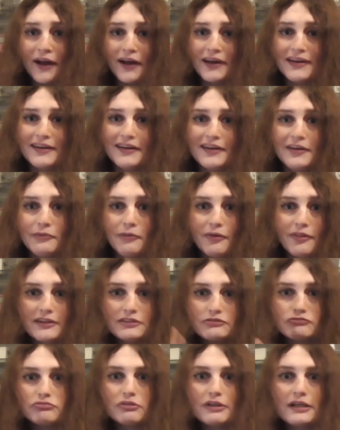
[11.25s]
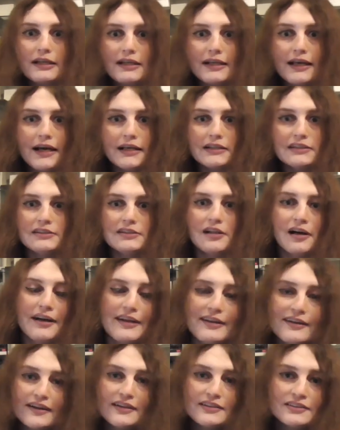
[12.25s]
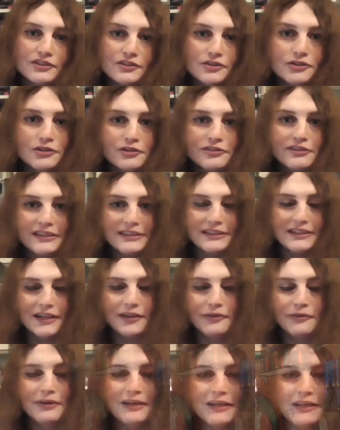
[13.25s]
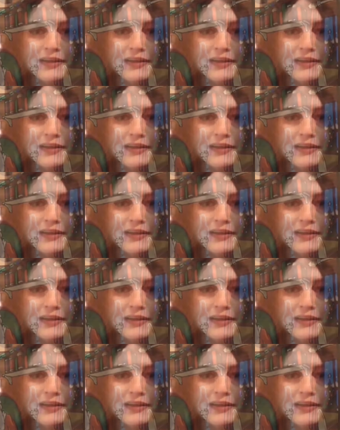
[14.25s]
and continue on this really exciting story, shall